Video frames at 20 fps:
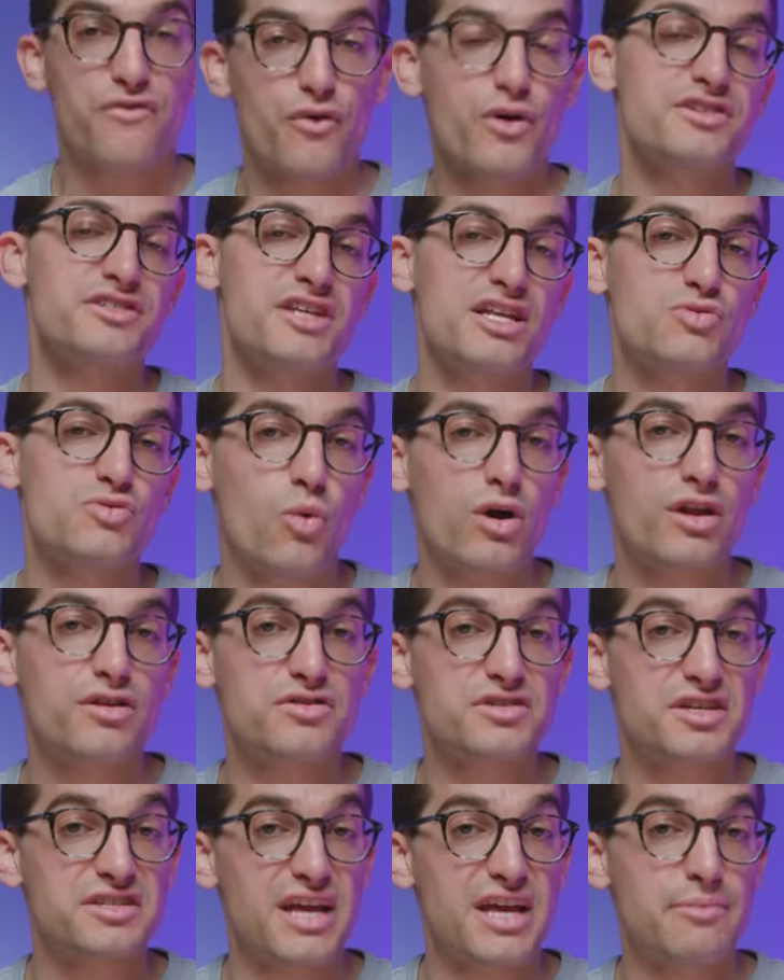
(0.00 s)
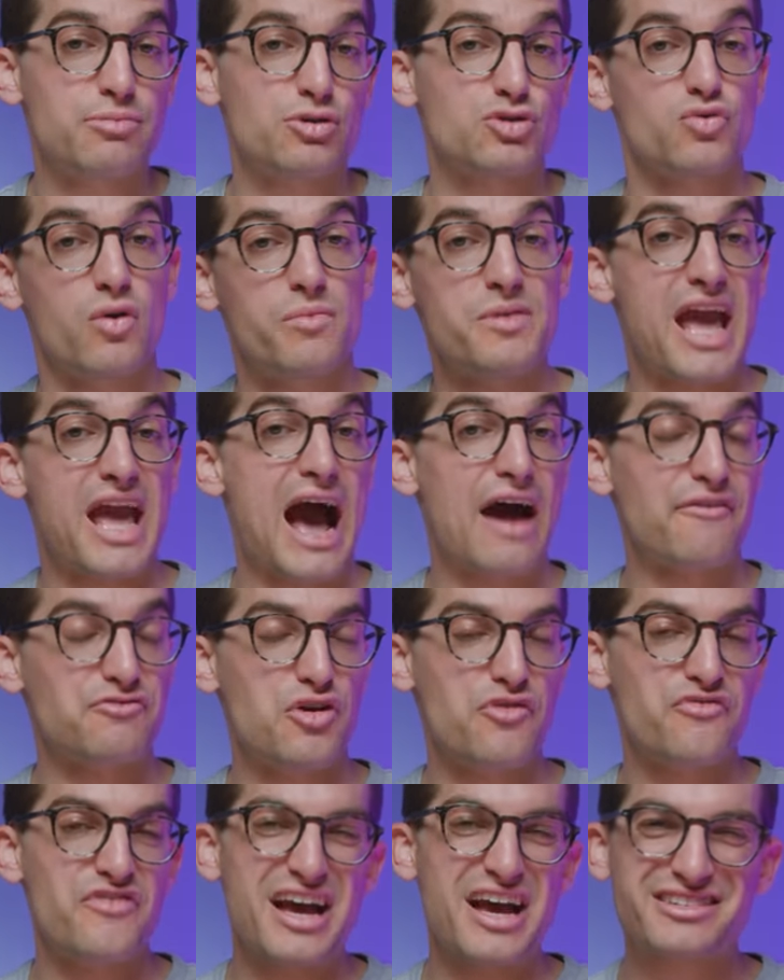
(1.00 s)
For instance, one of those examples will be
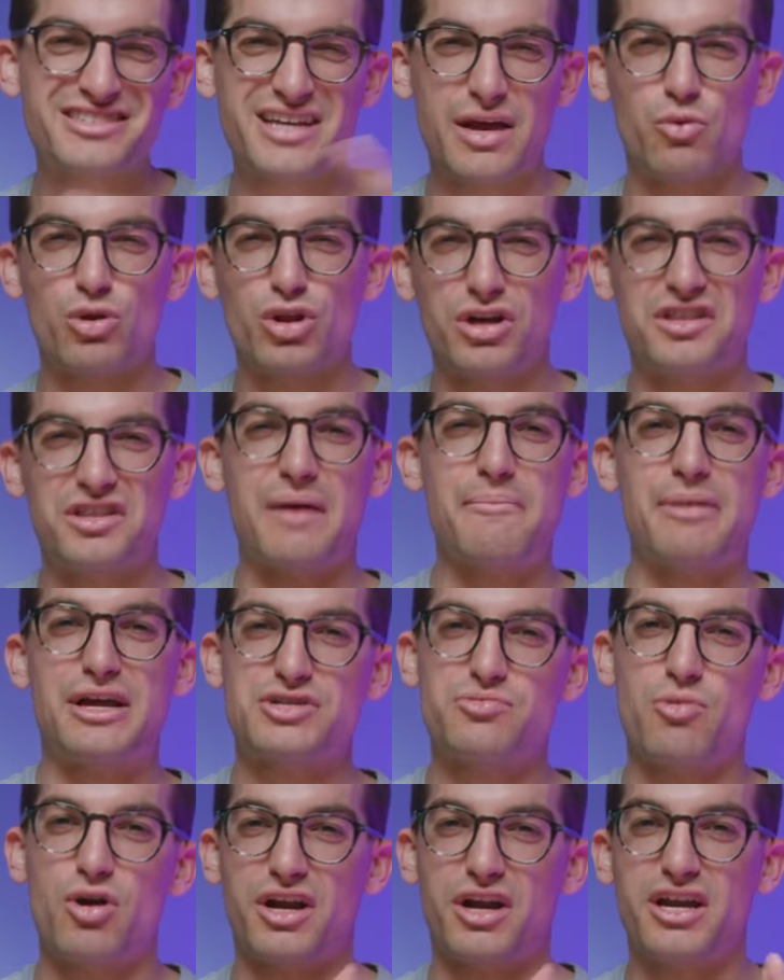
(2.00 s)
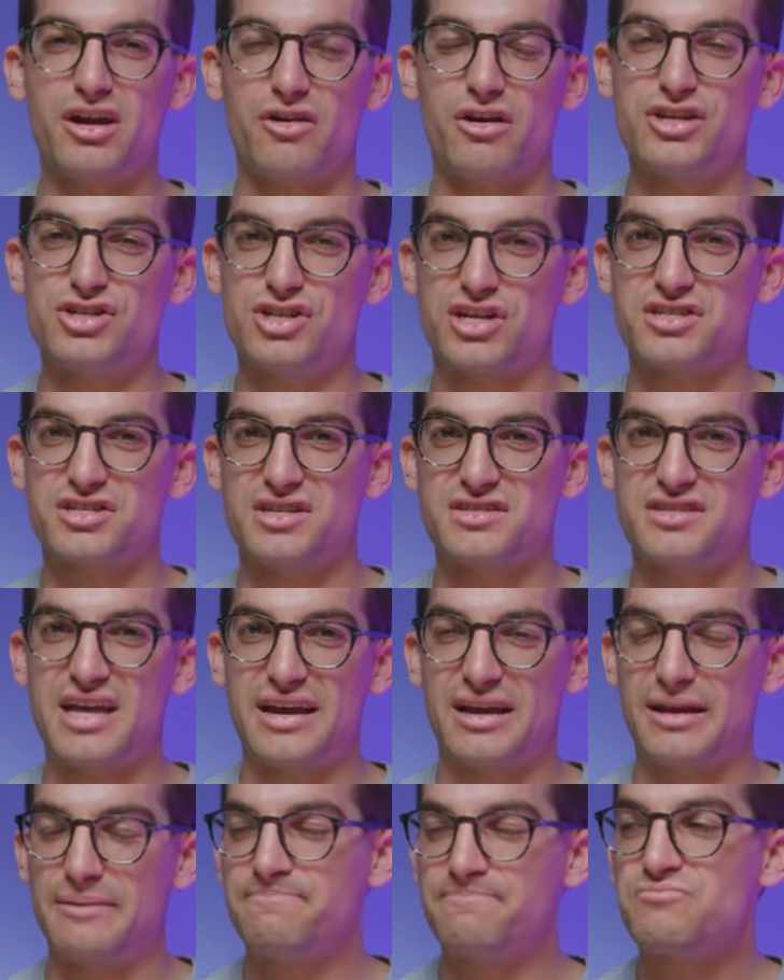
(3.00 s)
After effects, and we'll look at that benchmark here in just a
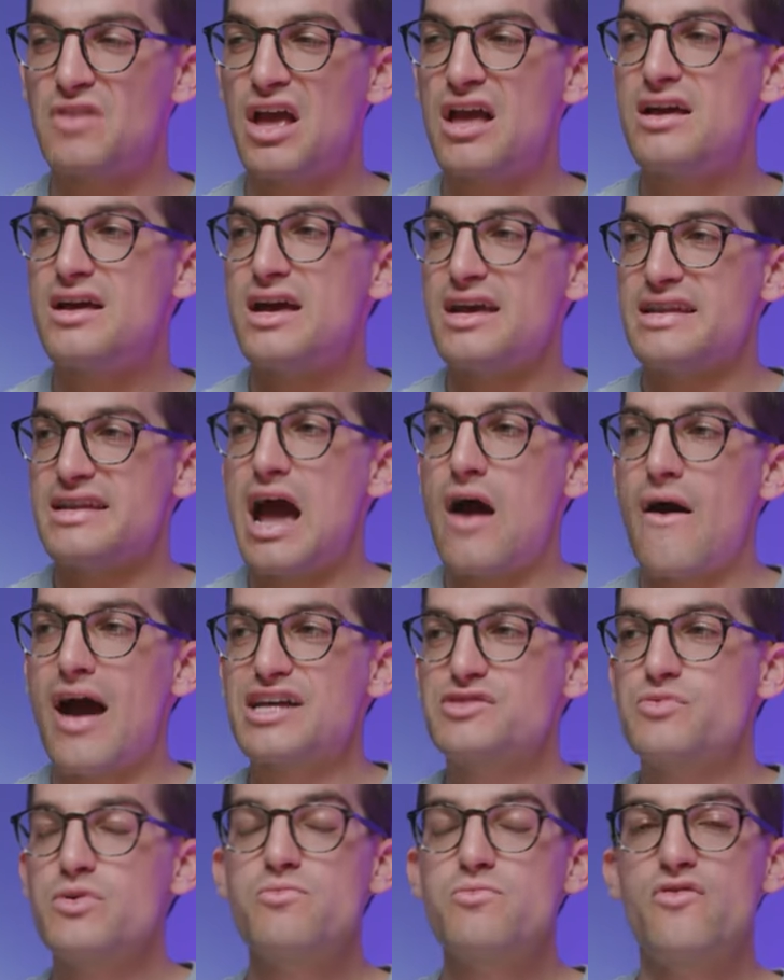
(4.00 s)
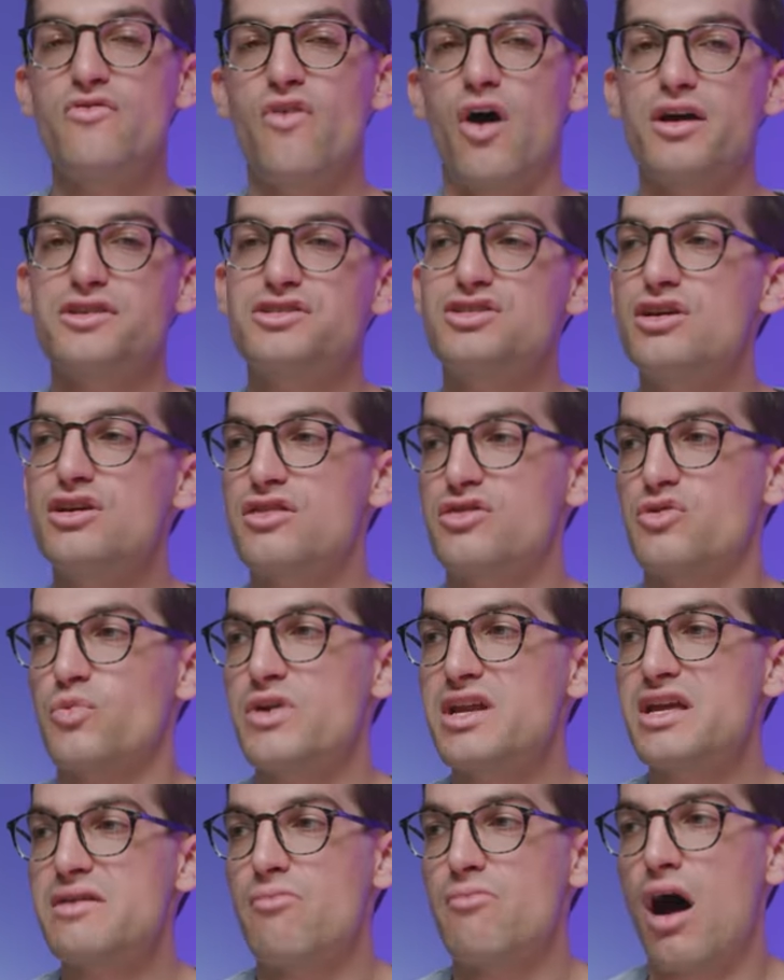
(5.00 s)
second. Now, as we move on to
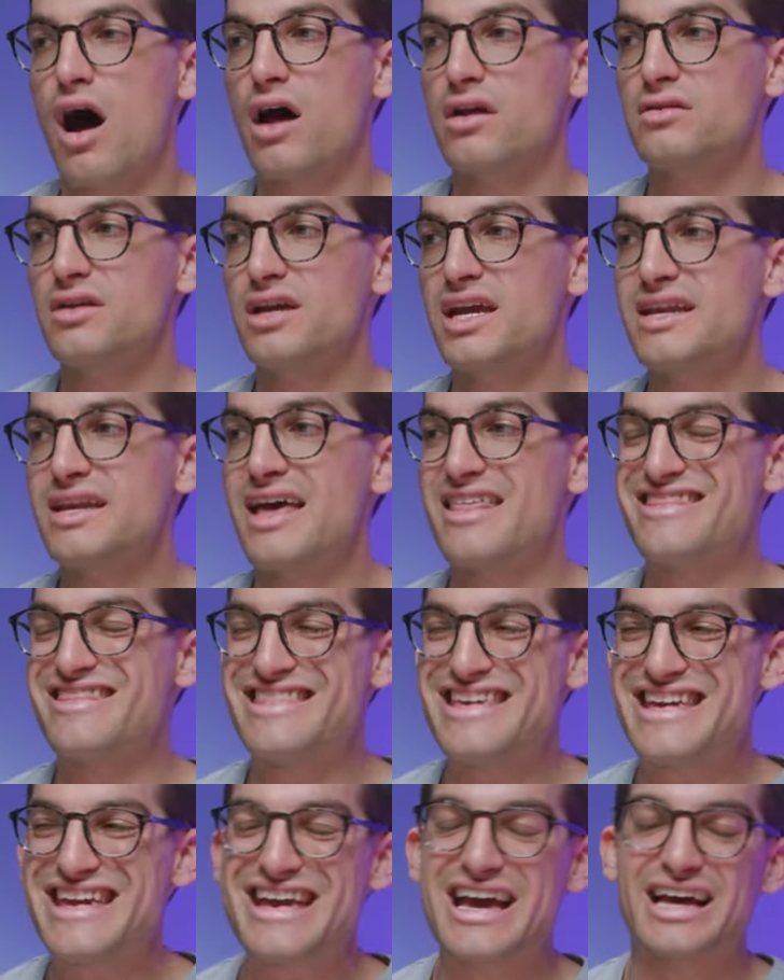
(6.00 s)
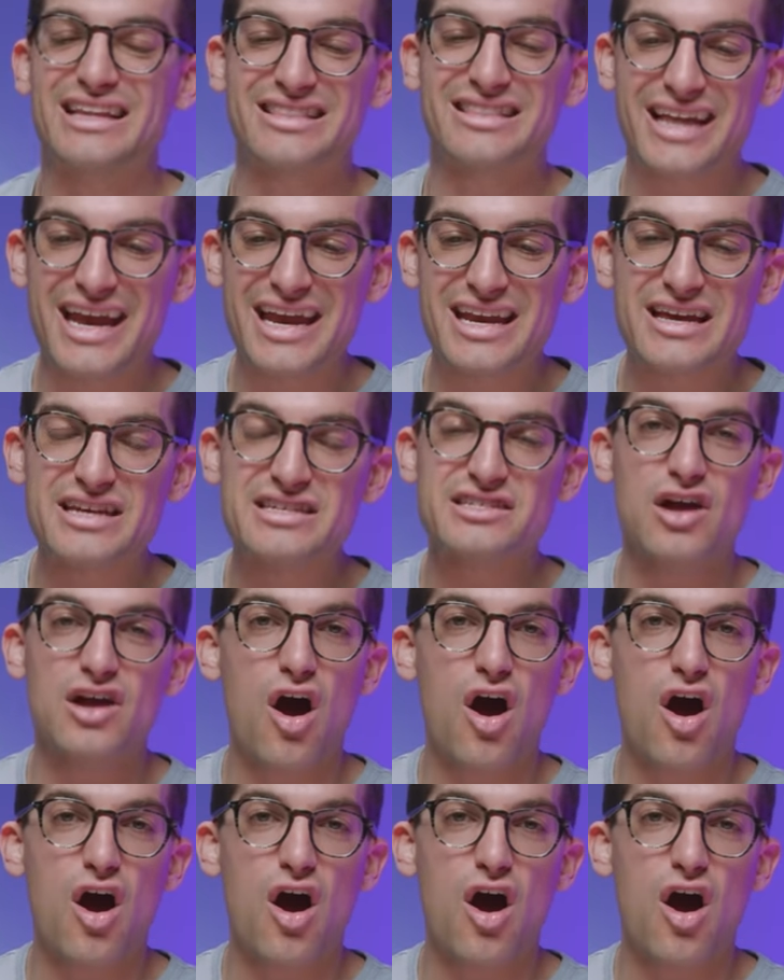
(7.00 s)
3D modeling, the latest